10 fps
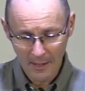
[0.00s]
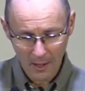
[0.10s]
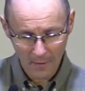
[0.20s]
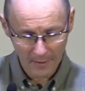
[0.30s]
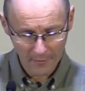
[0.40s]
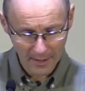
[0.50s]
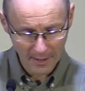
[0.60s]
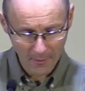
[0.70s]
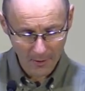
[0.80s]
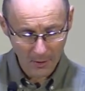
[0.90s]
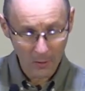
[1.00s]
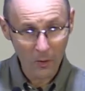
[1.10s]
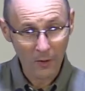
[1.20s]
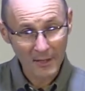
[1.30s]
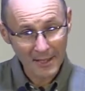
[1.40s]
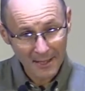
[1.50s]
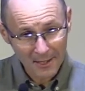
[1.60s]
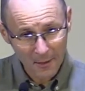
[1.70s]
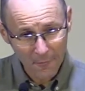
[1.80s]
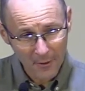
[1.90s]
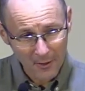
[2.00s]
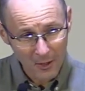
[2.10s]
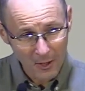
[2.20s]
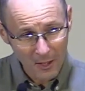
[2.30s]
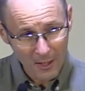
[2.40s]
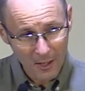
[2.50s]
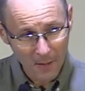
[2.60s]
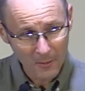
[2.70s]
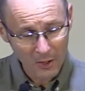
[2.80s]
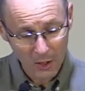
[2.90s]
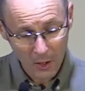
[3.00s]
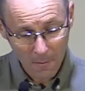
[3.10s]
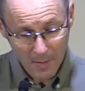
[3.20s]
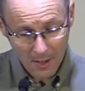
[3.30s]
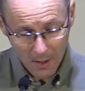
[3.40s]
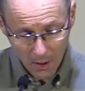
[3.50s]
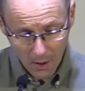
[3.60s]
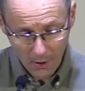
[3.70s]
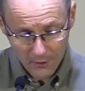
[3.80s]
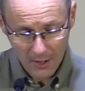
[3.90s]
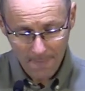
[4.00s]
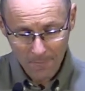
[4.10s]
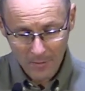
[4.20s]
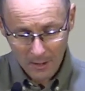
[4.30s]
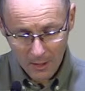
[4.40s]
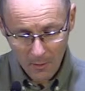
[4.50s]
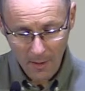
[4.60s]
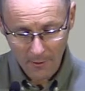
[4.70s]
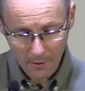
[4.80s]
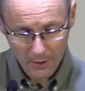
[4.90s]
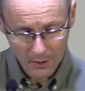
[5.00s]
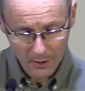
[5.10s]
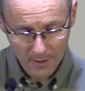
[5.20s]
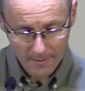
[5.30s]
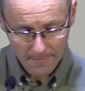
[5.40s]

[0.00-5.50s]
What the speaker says: of living in a broken world. It's the suffering that comes to you because you are a Christian.